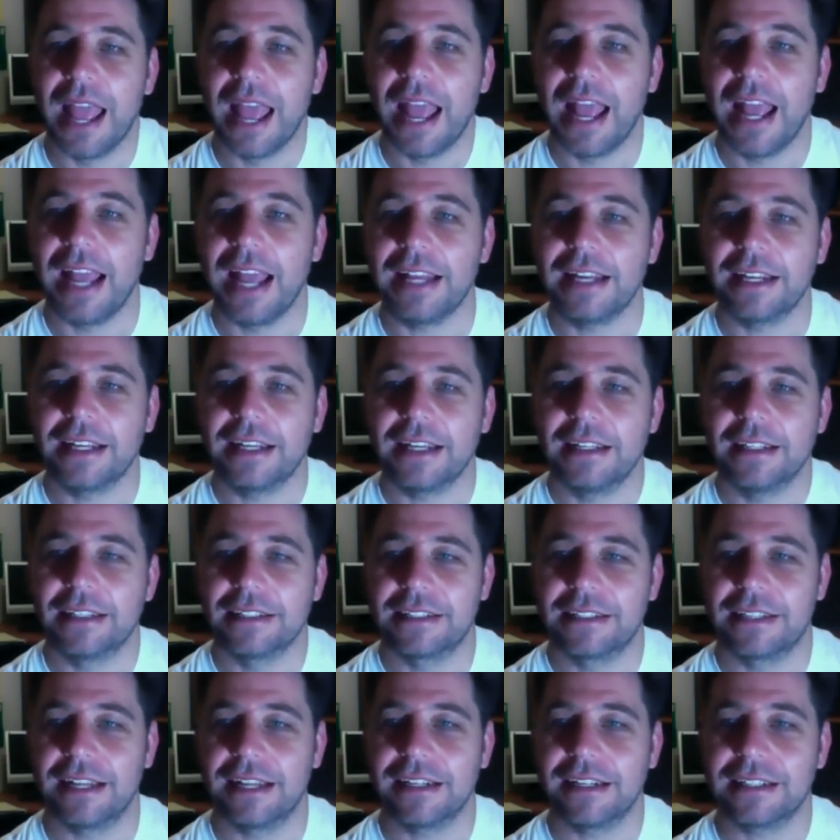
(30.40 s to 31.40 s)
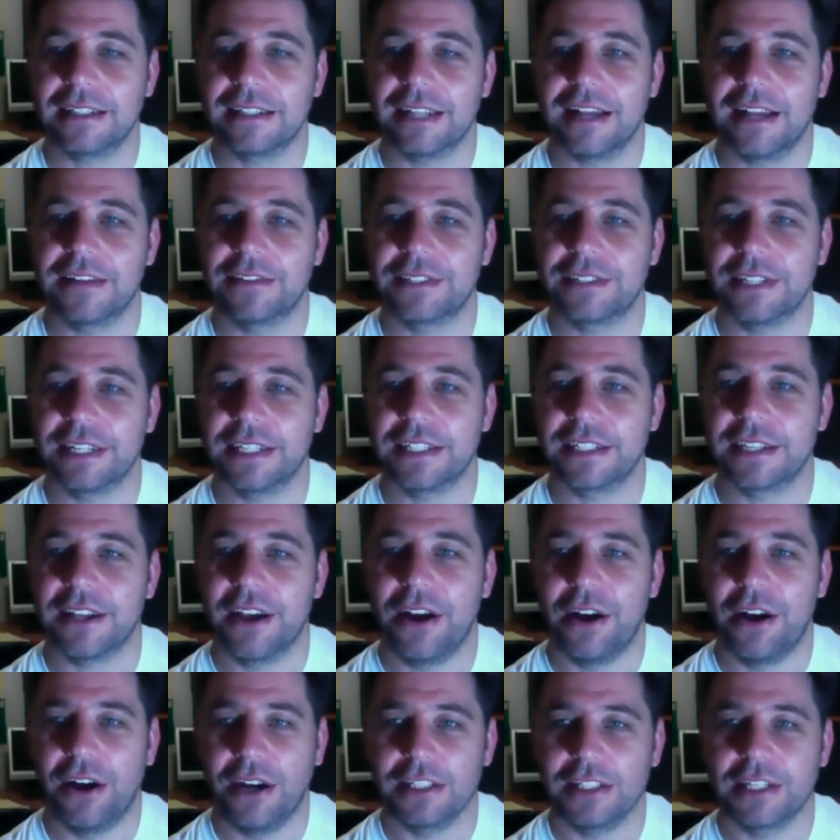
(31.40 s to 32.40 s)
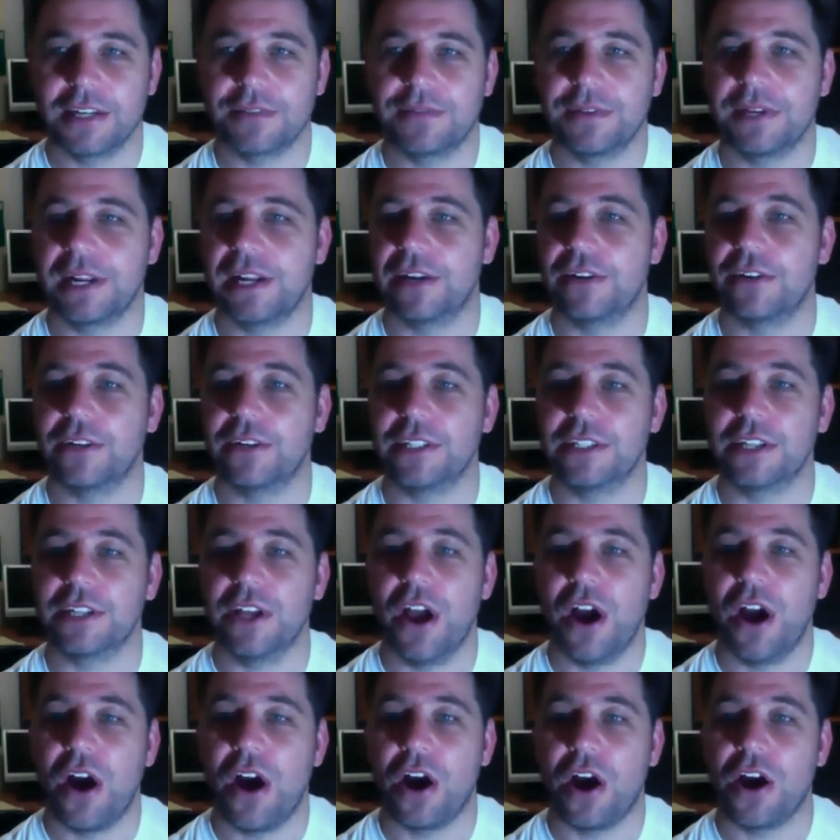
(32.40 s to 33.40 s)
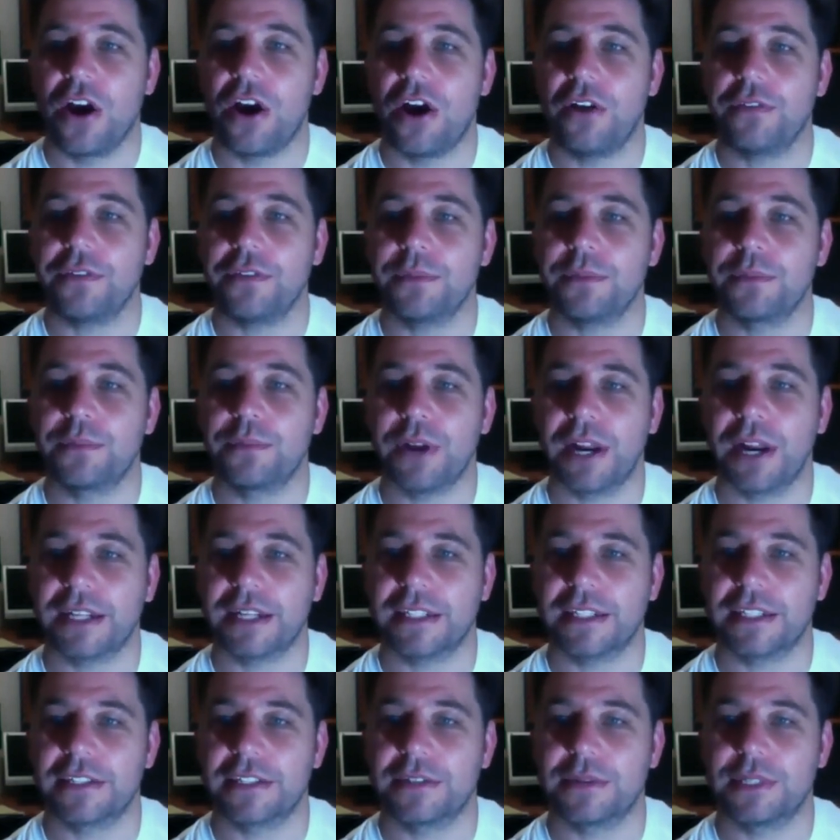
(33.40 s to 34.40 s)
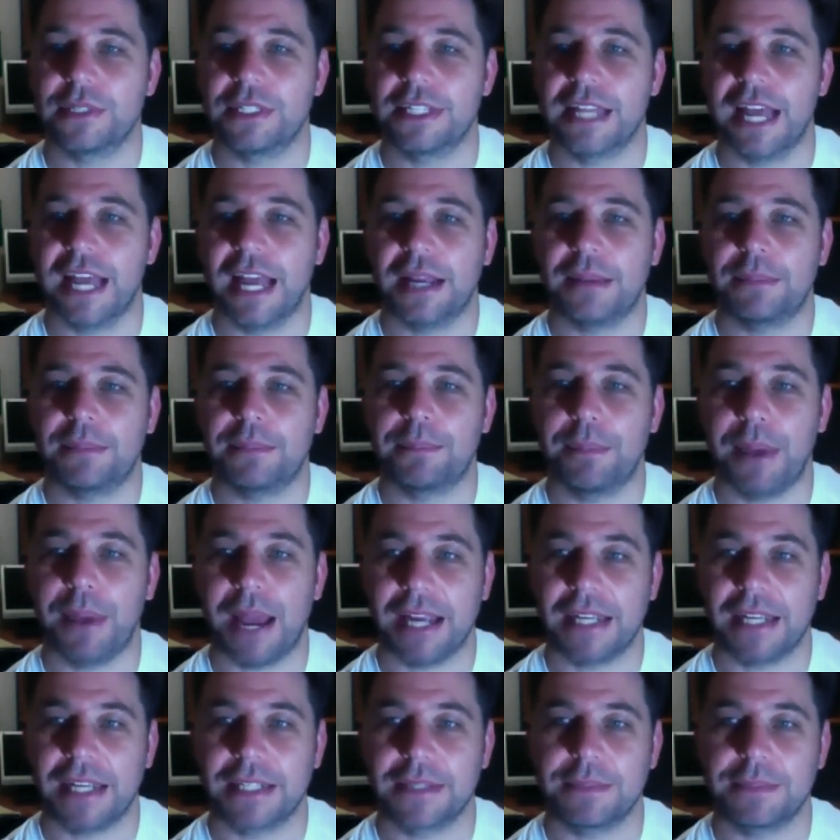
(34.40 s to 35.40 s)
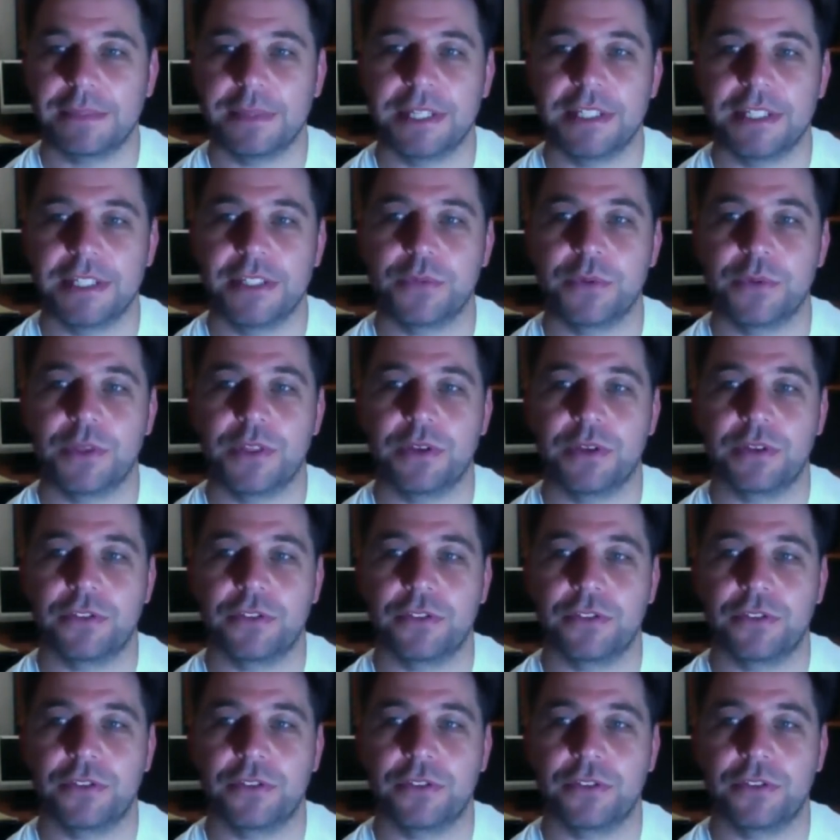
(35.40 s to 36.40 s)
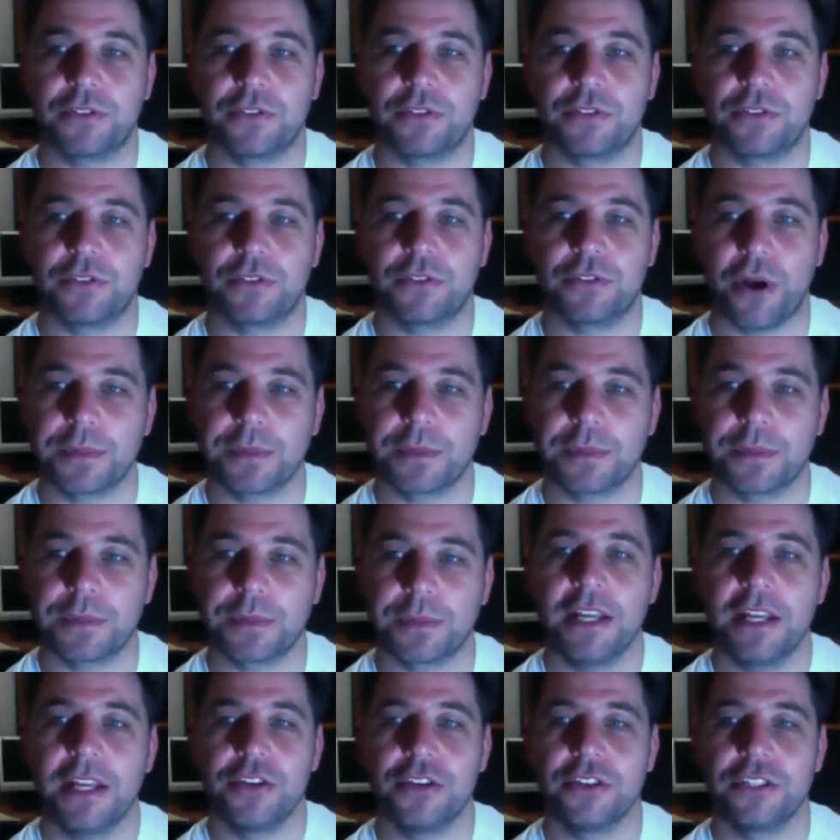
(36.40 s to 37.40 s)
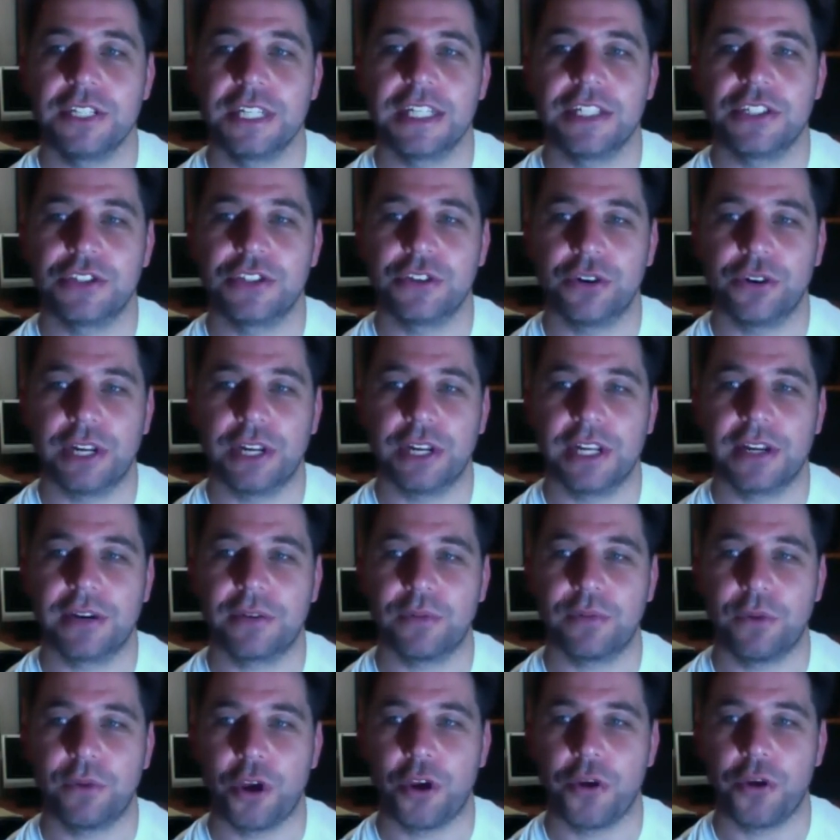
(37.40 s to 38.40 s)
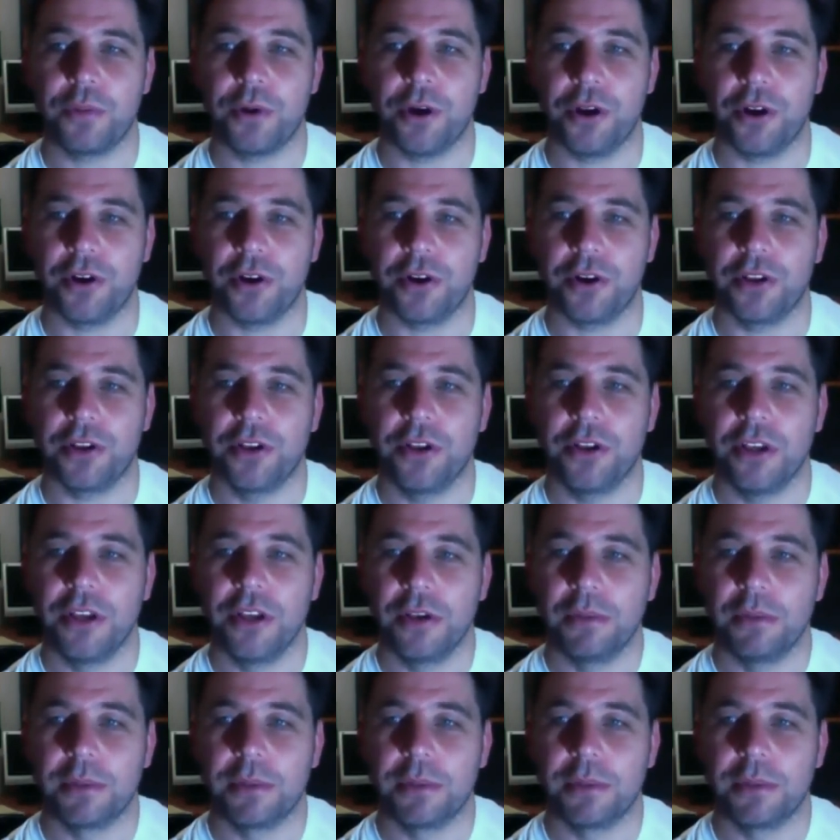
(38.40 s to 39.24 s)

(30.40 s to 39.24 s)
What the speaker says: And Stanislav says, "Hi Jeff and Alois, I often practice to attack backspins with a top spin using a Donic robot.